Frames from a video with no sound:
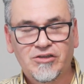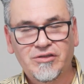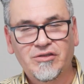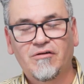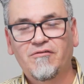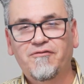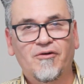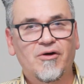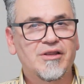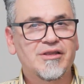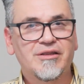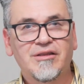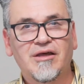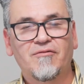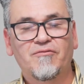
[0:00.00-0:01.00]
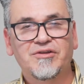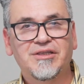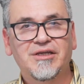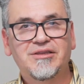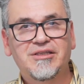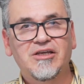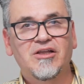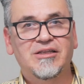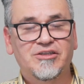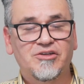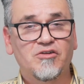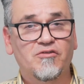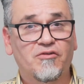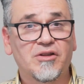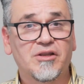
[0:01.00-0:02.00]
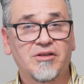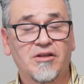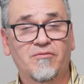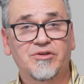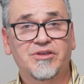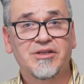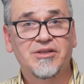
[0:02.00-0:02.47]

Don't fall in love with the deal until you fall in love with the